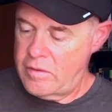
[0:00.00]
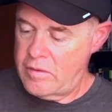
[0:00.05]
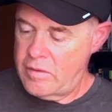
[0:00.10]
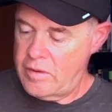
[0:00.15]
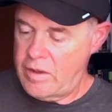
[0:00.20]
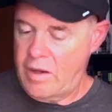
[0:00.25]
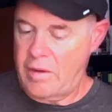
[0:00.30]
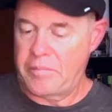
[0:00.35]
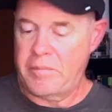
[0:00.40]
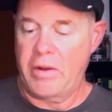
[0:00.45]

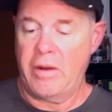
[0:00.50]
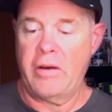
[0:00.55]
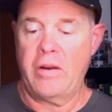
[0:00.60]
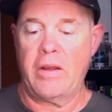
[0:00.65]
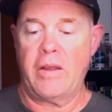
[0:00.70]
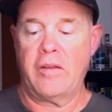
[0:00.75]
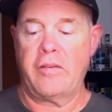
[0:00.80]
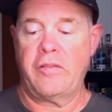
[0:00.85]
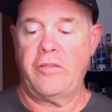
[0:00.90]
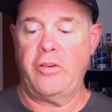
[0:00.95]
Yeah, I
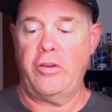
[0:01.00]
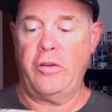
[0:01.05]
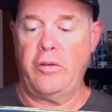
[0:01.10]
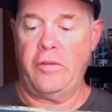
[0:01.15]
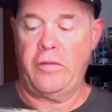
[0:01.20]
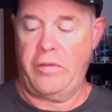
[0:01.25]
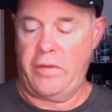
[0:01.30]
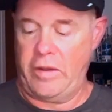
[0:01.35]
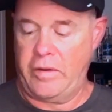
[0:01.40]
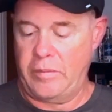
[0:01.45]
guess Do You
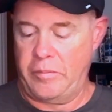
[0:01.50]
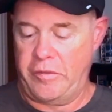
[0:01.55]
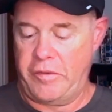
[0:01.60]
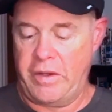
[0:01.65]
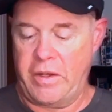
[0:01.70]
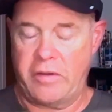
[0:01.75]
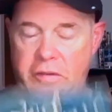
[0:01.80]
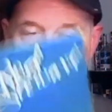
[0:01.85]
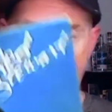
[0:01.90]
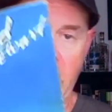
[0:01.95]
Think I'm
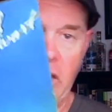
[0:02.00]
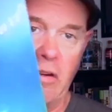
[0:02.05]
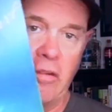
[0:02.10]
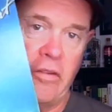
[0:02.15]
Sexy on here.